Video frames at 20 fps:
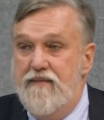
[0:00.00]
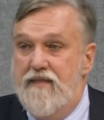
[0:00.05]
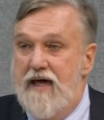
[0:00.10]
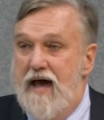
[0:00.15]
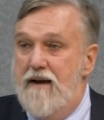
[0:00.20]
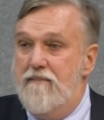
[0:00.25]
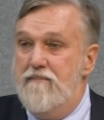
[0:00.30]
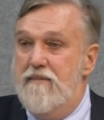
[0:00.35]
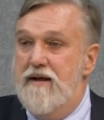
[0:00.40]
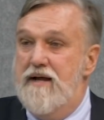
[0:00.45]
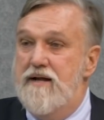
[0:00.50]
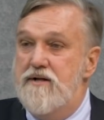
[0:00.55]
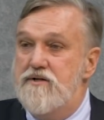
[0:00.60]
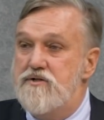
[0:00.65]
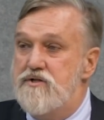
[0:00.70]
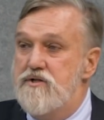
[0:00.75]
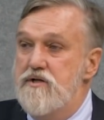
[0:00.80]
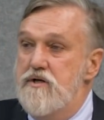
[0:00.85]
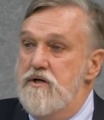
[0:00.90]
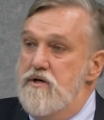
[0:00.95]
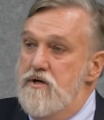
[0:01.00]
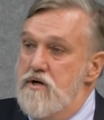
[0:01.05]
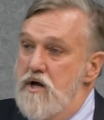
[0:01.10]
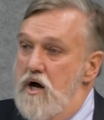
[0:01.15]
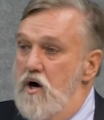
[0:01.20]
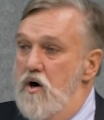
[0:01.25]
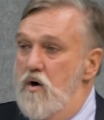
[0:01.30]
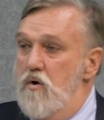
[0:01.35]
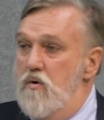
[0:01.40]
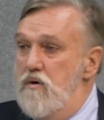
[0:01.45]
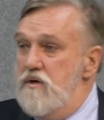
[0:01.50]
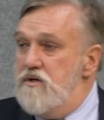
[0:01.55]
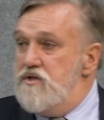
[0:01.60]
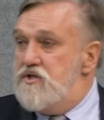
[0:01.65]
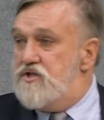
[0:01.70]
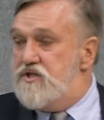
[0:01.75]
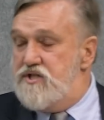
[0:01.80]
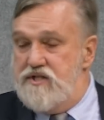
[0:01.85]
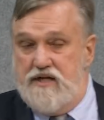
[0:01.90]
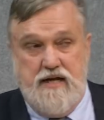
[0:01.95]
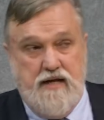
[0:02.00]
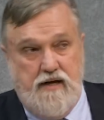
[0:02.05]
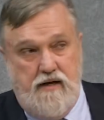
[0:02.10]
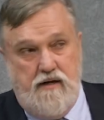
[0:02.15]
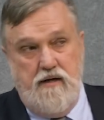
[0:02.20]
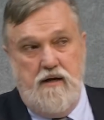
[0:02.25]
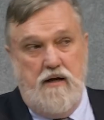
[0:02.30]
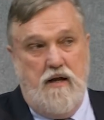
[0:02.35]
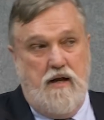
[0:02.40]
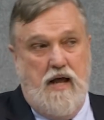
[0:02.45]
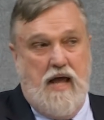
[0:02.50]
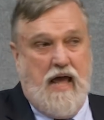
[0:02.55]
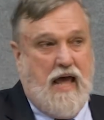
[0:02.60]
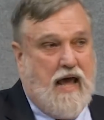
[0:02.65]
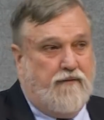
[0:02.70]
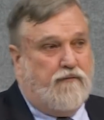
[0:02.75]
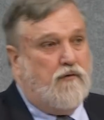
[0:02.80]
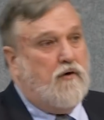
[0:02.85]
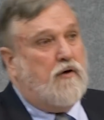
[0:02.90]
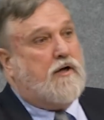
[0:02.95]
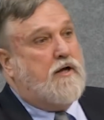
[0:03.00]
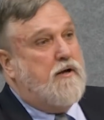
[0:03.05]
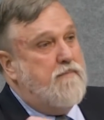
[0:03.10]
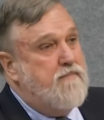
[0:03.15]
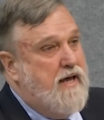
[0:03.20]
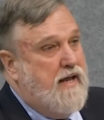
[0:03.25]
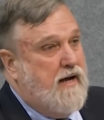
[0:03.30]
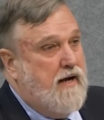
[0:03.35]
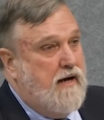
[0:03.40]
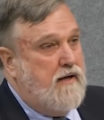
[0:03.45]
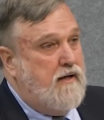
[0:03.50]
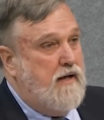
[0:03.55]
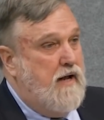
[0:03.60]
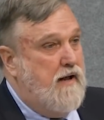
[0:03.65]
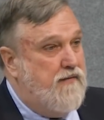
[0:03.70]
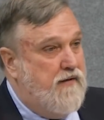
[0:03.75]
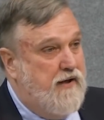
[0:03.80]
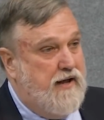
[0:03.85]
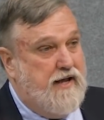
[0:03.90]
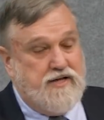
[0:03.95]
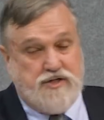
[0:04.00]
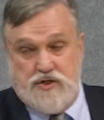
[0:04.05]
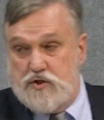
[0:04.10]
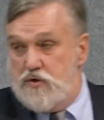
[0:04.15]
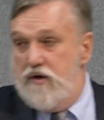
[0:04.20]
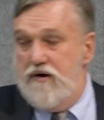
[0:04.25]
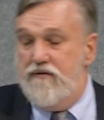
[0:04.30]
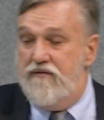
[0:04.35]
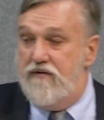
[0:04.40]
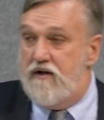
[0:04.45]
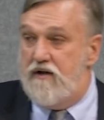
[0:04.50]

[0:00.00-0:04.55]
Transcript: That means no sin ever committed in the history